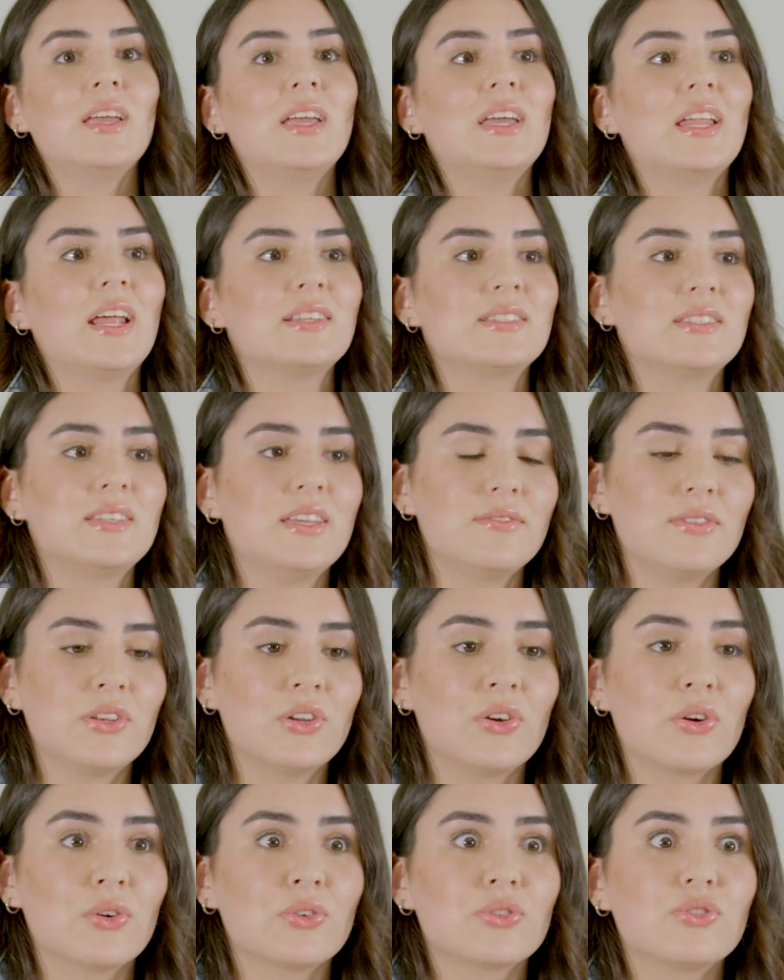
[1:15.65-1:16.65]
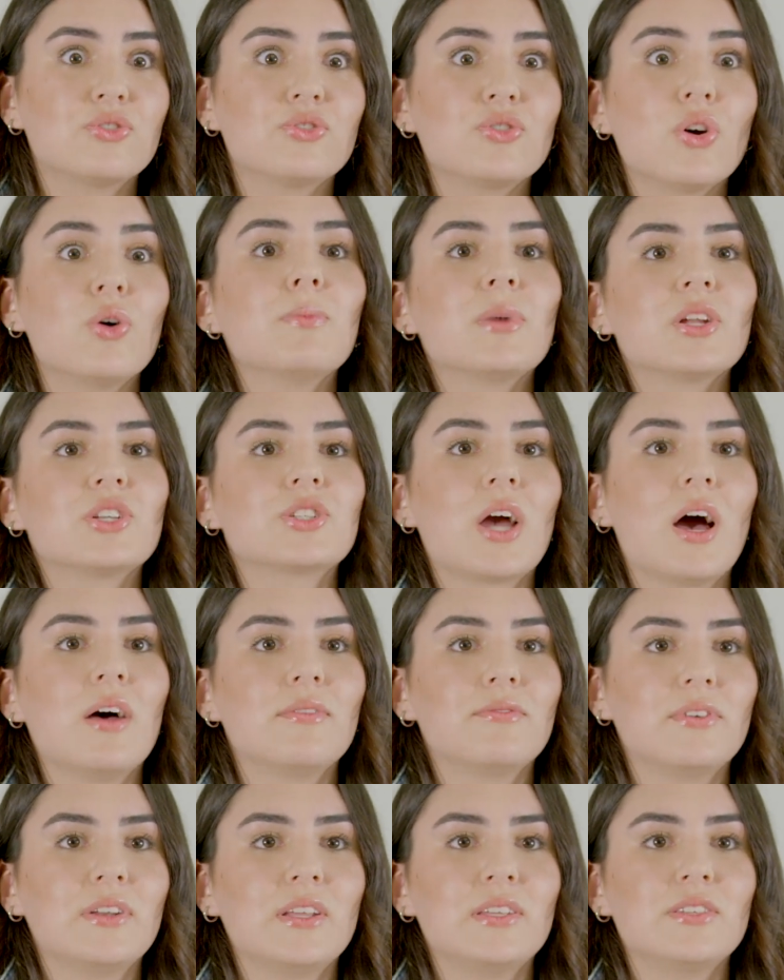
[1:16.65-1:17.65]
It has given girls so much
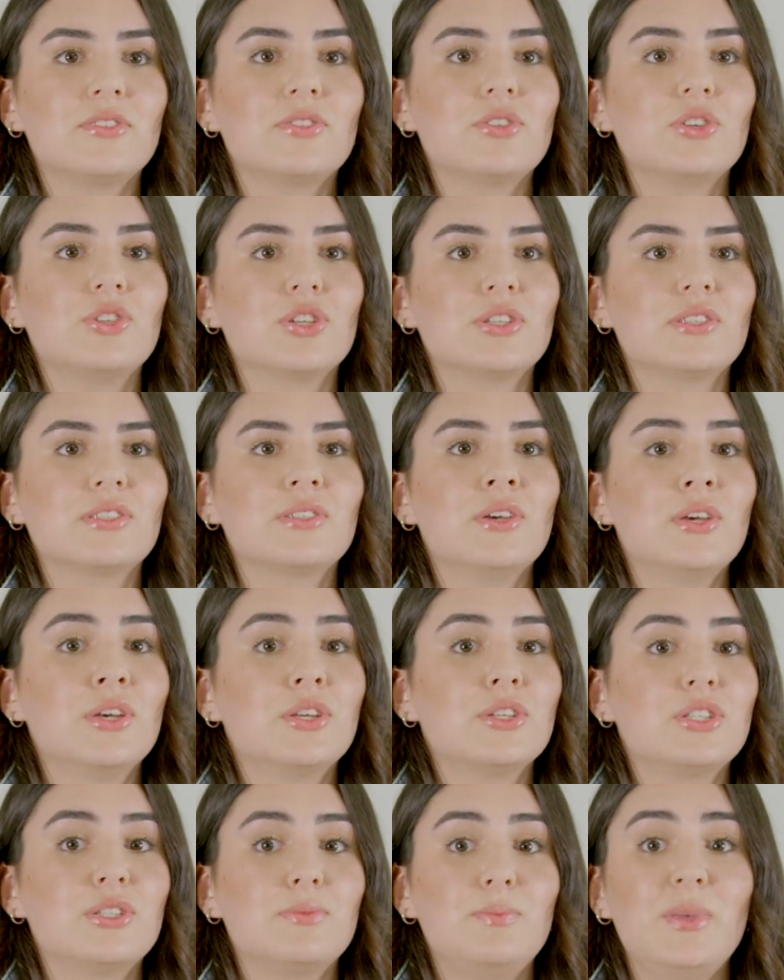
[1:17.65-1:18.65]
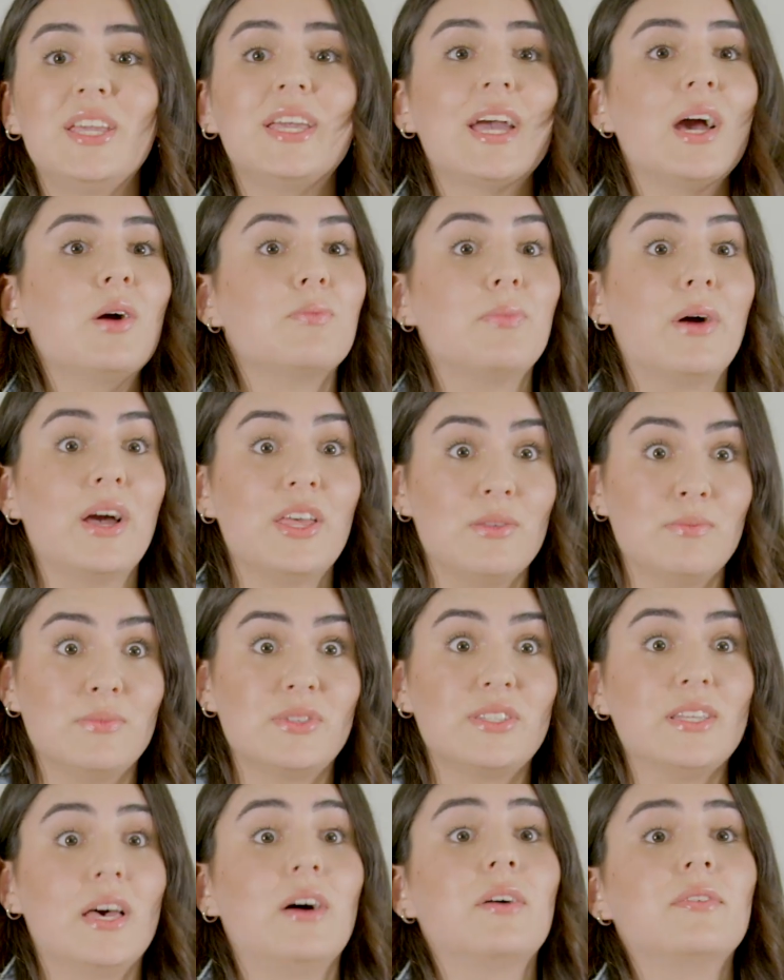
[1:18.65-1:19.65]
confidence to just speak out by
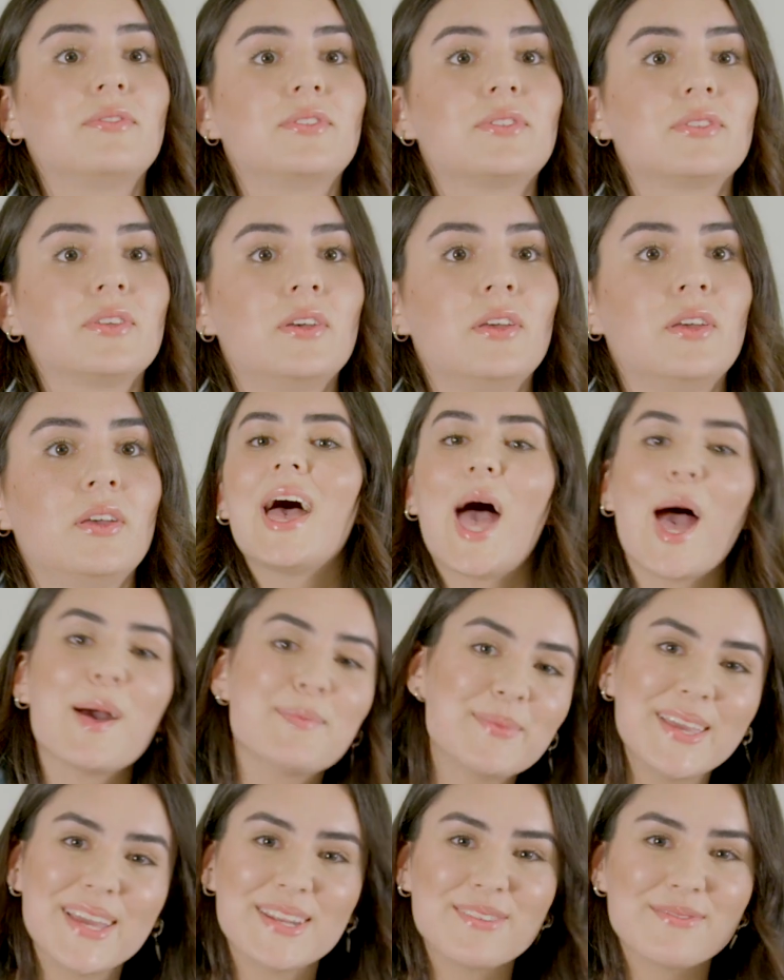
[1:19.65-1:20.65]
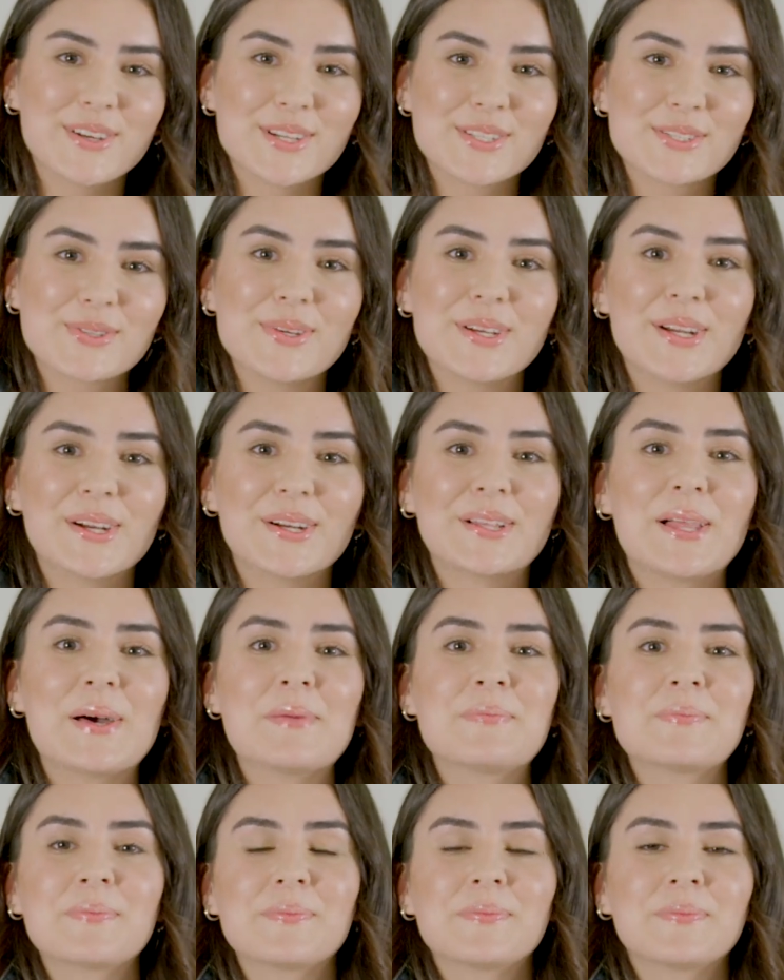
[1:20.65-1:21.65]
themselves. Happy anniversary, Girl Up.